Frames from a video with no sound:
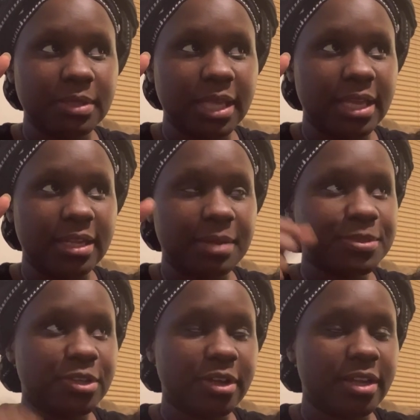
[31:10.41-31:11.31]
And I'm
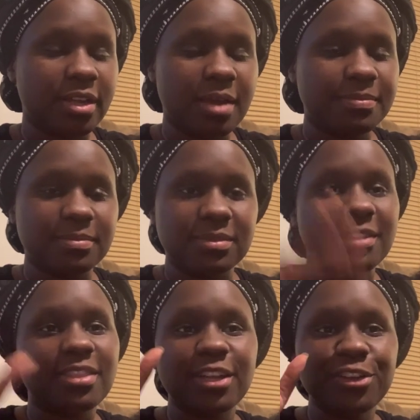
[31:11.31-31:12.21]
sorry, the
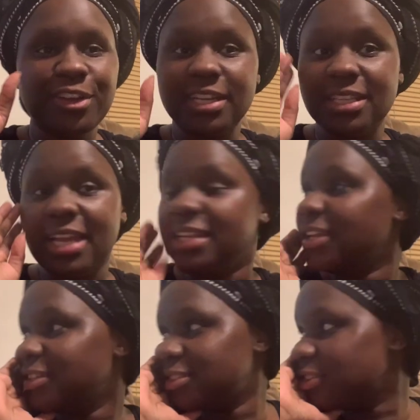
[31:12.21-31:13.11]
thunder and the
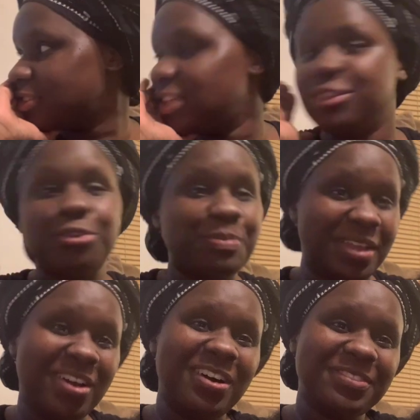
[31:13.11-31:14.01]
lightning is just, it threw me
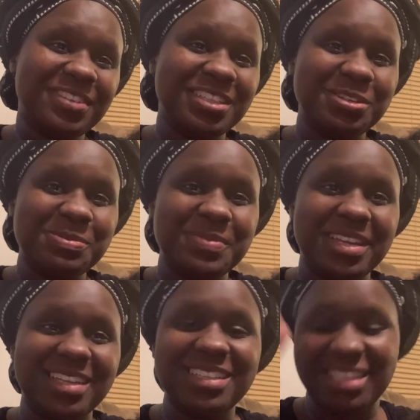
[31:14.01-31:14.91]
off a little
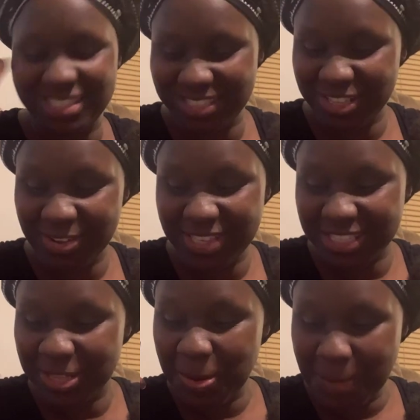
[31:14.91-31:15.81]
bit. It's a
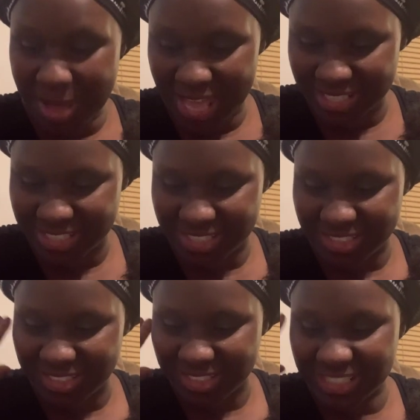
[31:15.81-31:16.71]
little much.
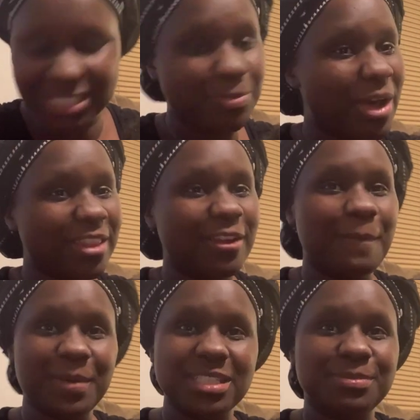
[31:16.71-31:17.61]
This weather in
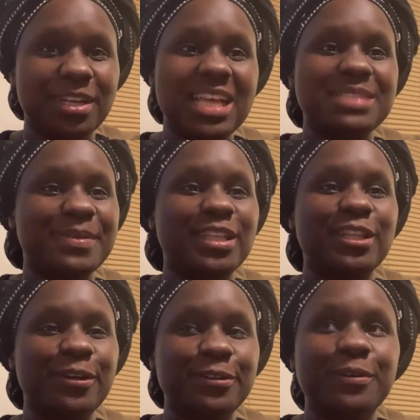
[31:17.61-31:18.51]
Pittsburgh has been a
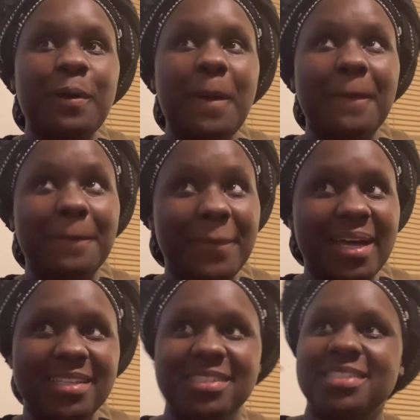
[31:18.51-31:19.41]
little
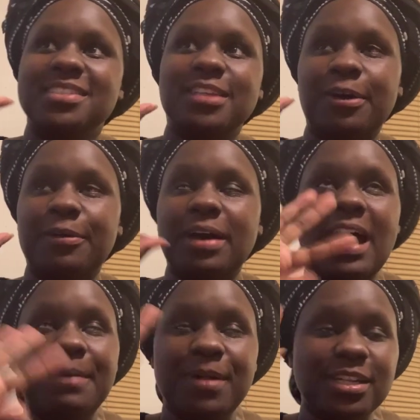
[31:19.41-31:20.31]
much, so
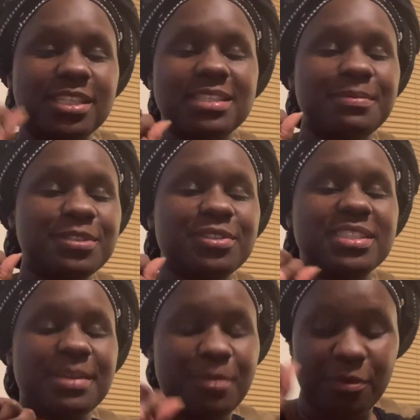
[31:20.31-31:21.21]
I apologize. I'm just going to
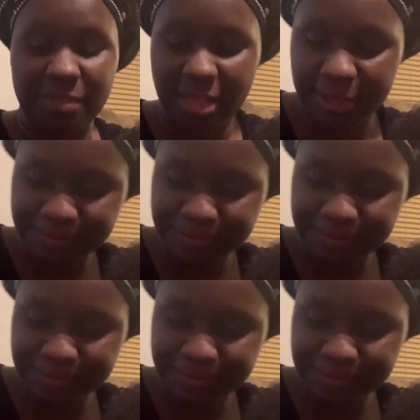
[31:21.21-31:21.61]
skip over that.